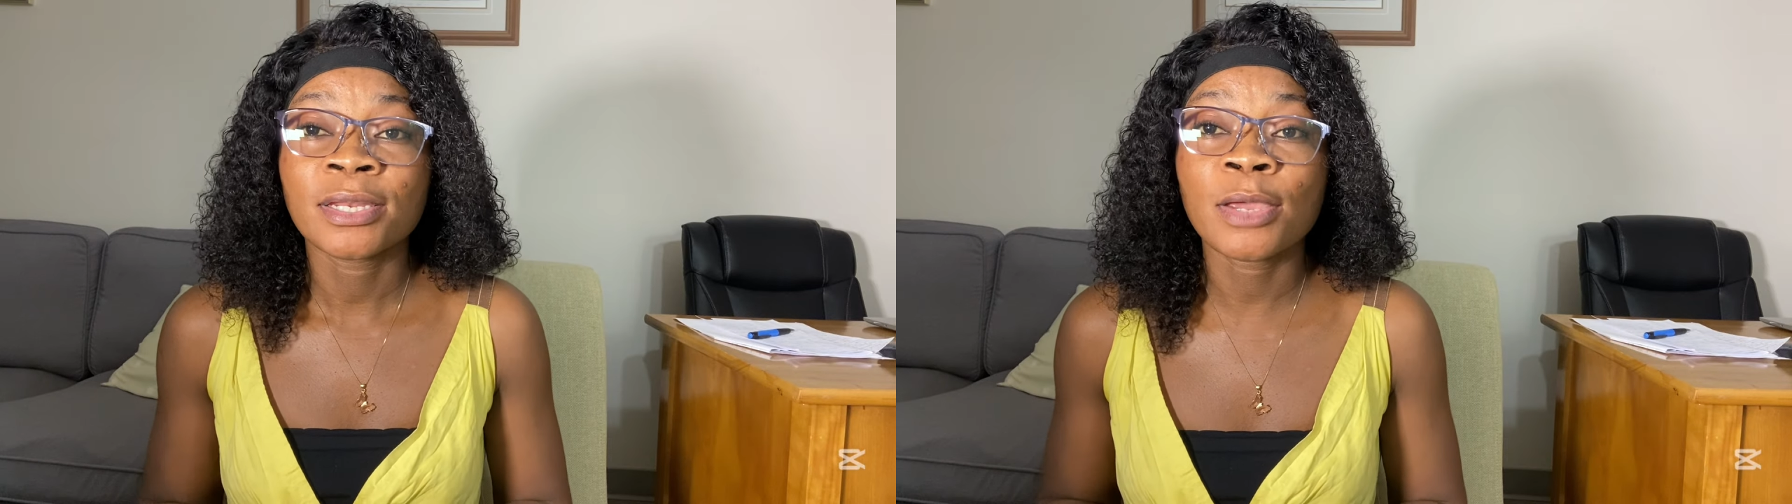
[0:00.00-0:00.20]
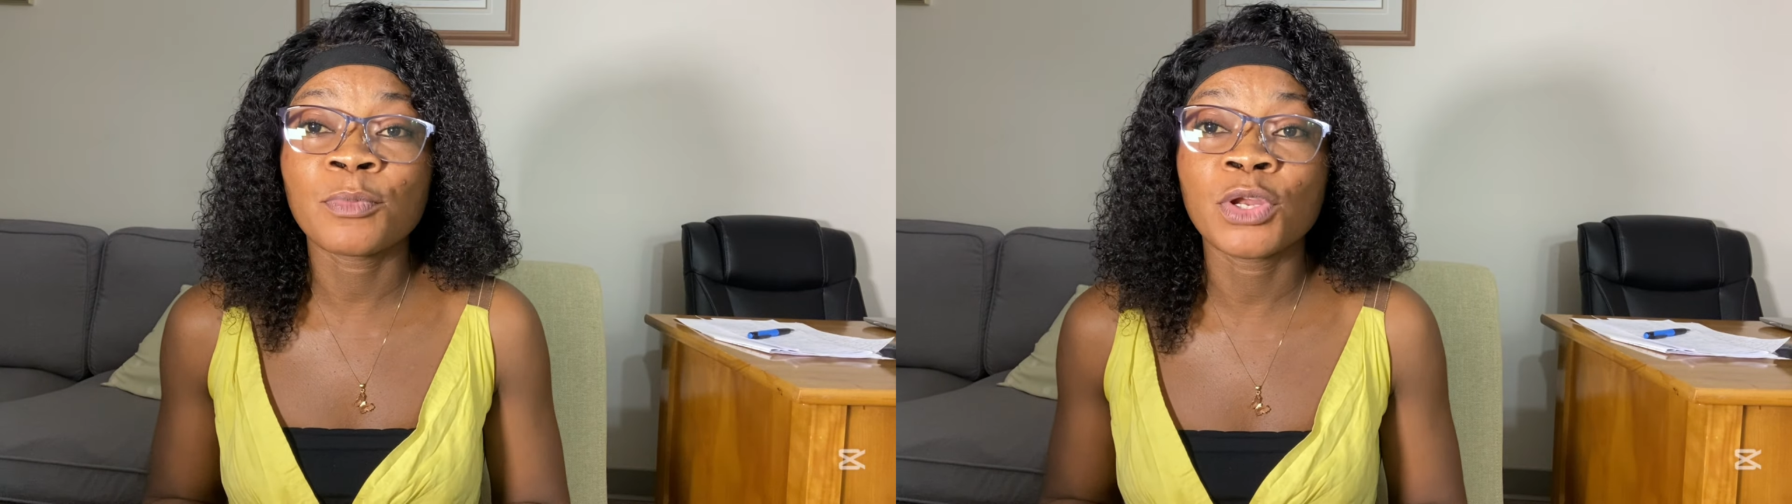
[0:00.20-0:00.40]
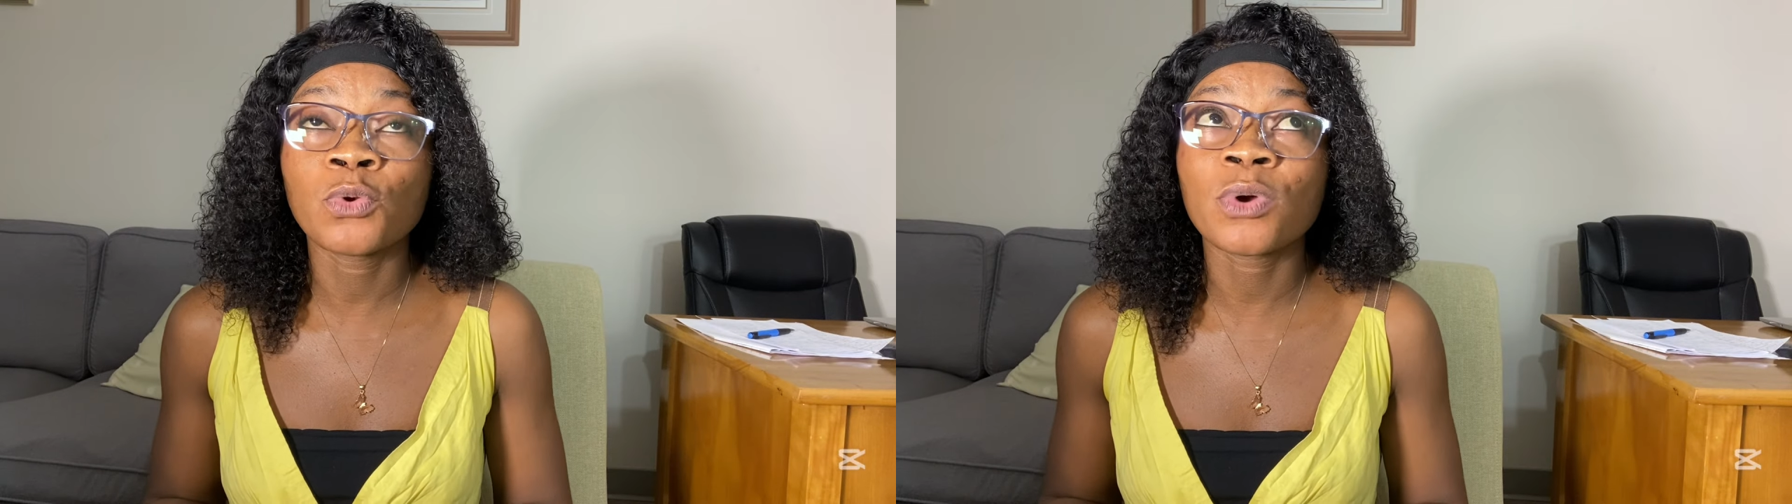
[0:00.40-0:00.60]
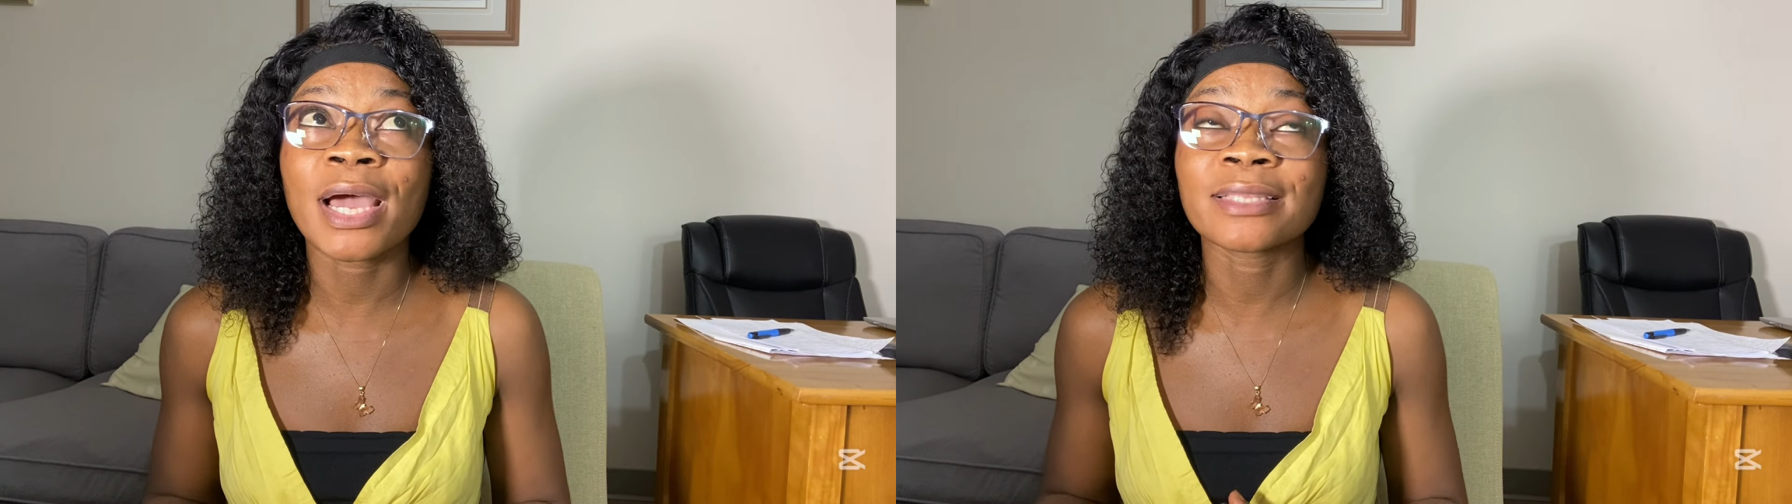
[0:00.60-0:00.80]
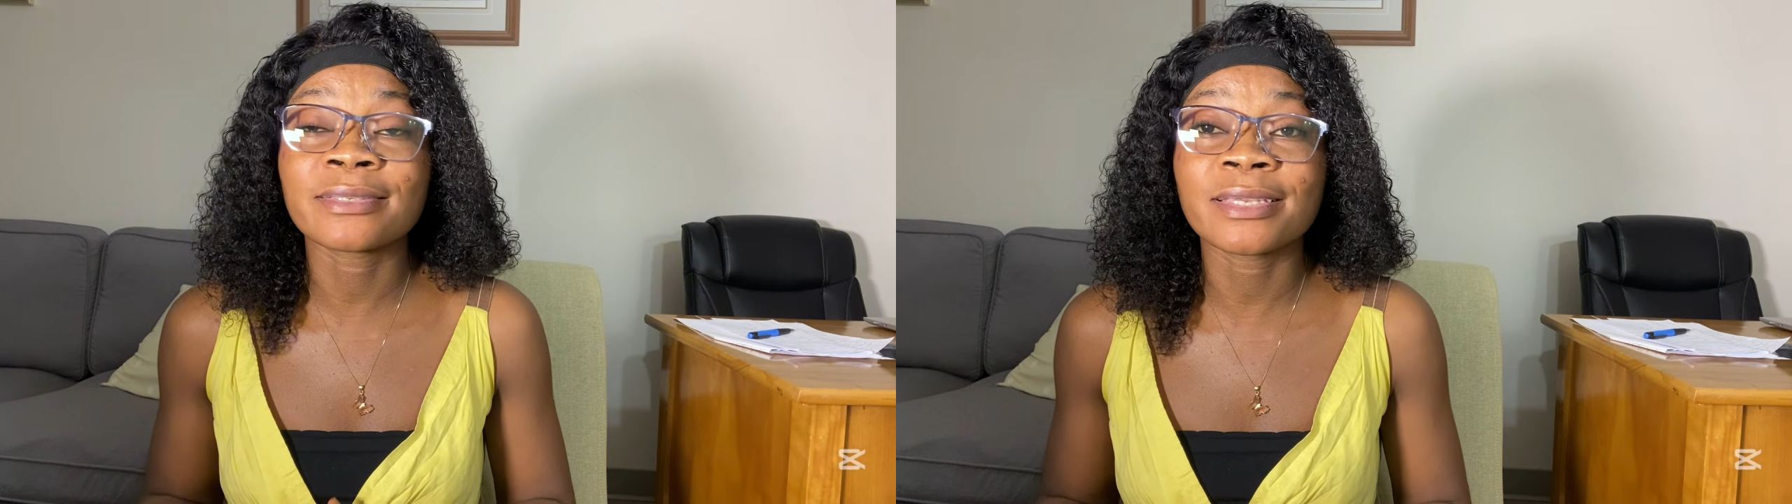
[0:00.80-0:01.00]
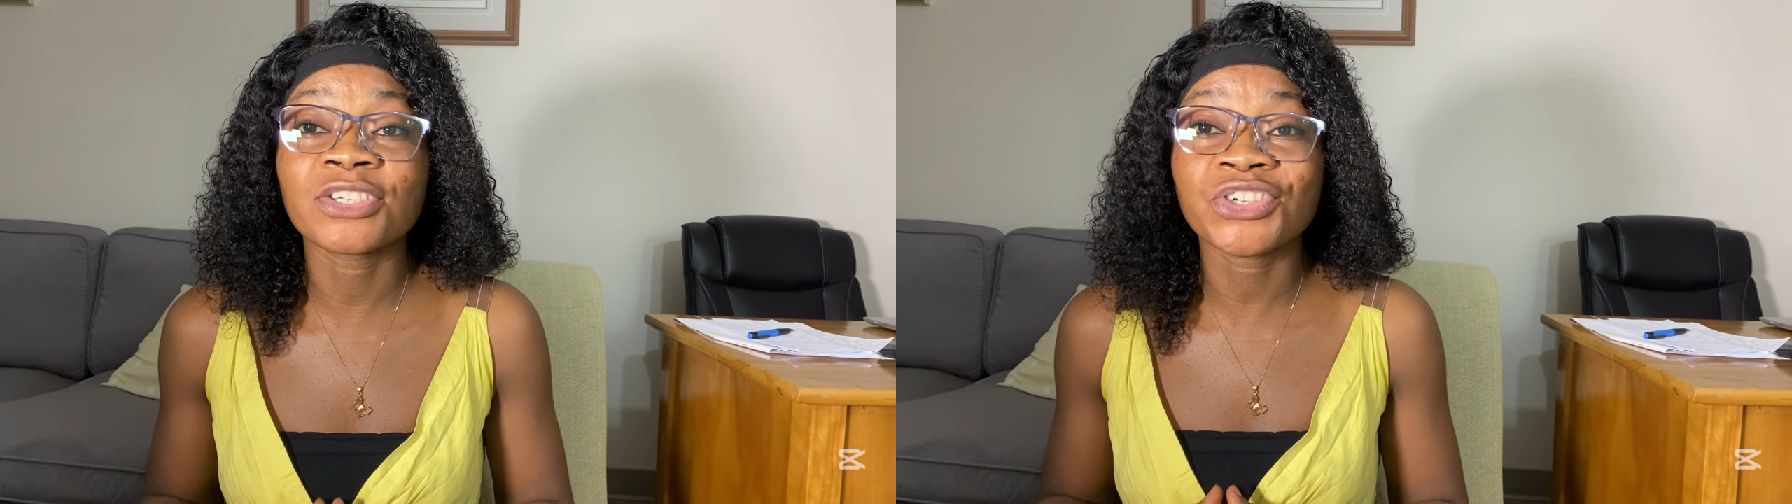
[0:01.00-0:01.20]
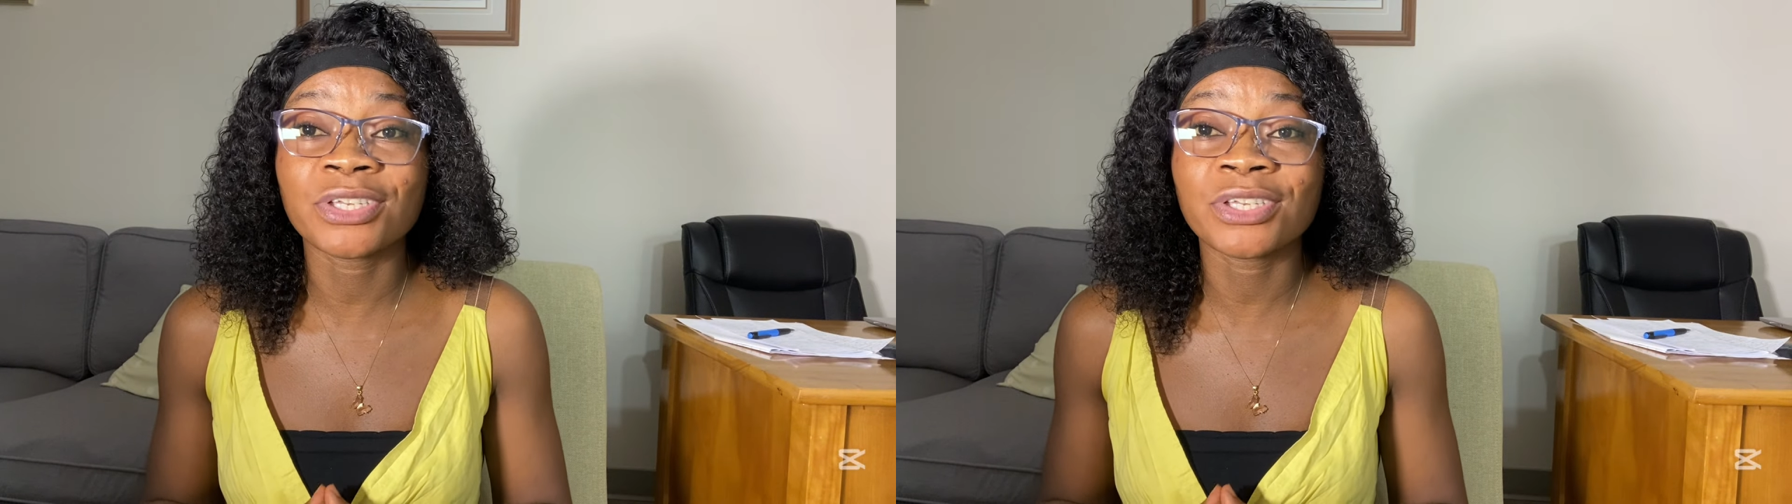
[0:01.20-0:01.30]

then we look at each